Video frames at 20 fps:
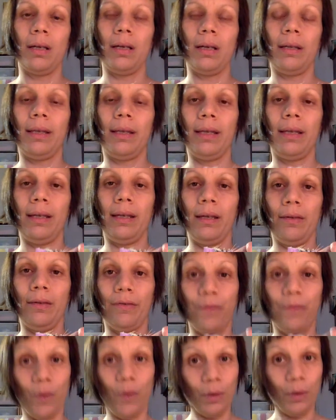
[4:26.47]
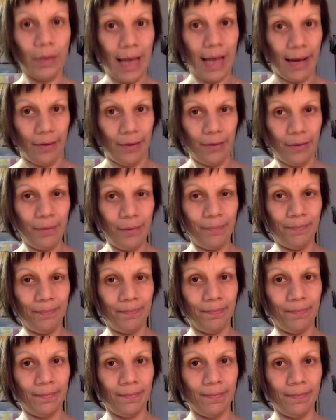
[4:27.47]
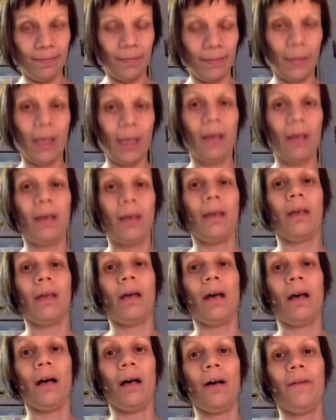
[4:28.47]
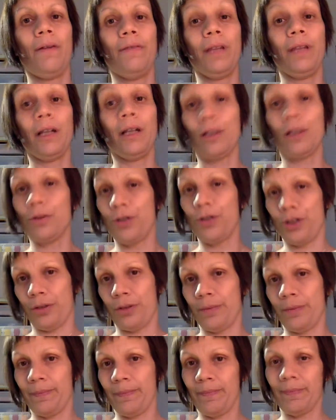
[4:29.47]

the fold down of the closure.